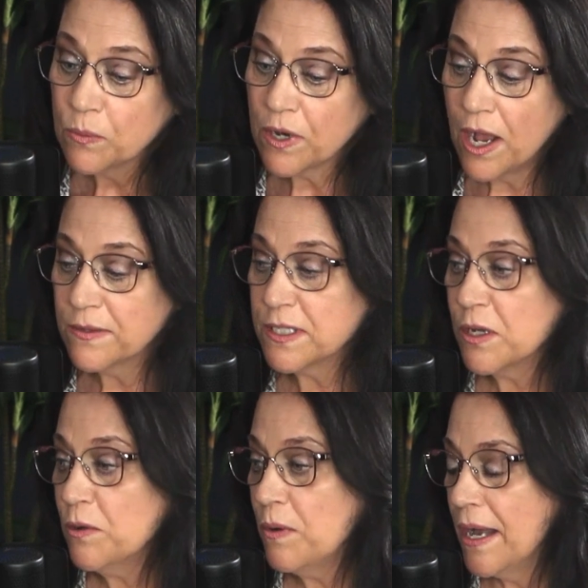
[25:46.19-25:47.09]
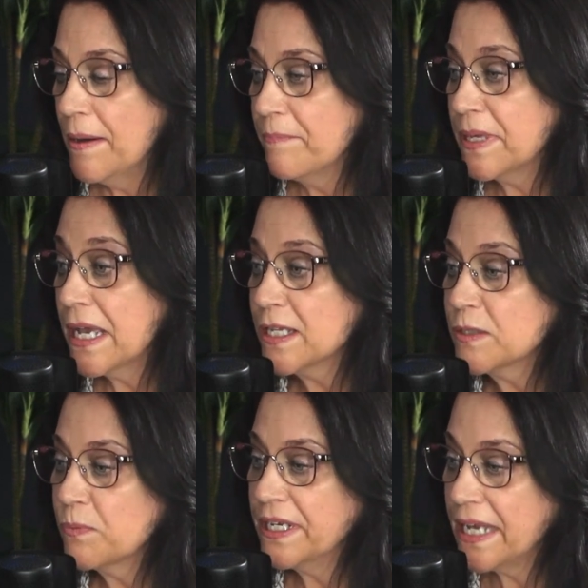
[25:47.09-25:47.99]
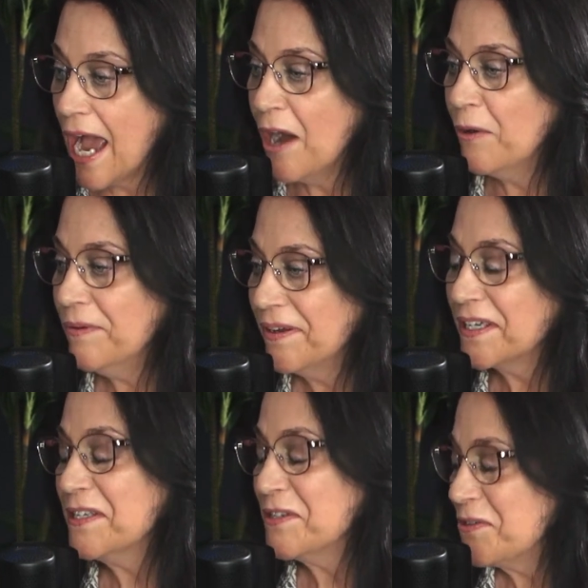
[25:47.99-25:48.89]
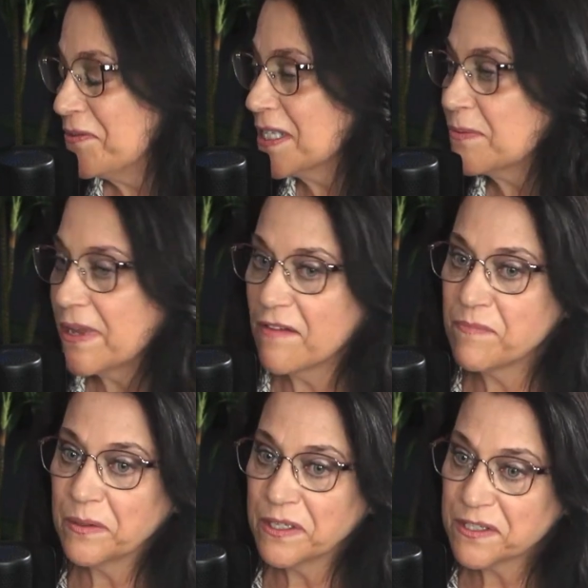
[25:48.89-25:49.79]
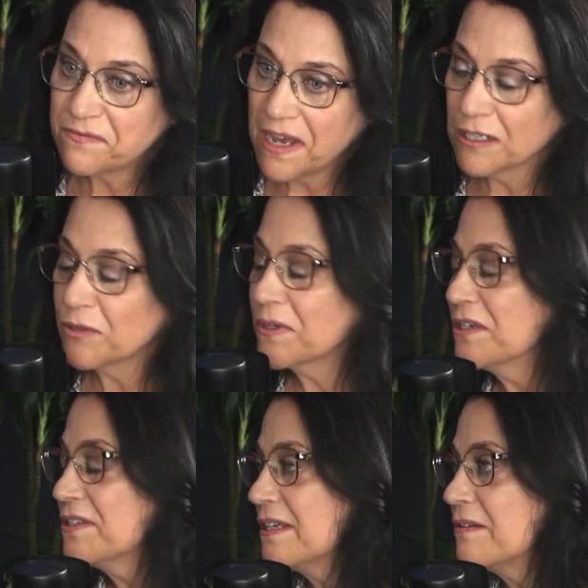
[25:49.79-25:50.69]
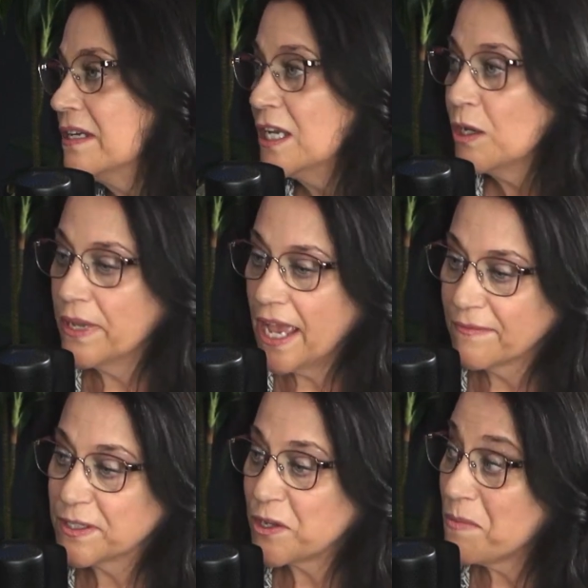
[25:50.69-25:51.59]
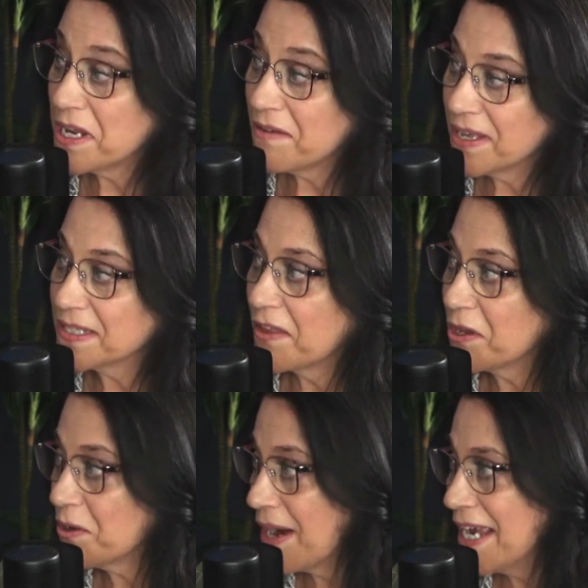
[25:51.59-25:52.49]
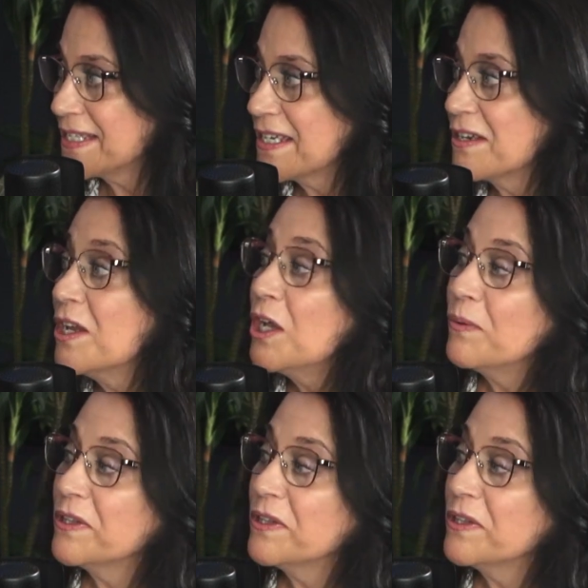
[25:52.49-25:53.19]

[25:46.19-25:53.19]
We're also, because we now can do this, we have millions of followers and we have so many events on the horizon,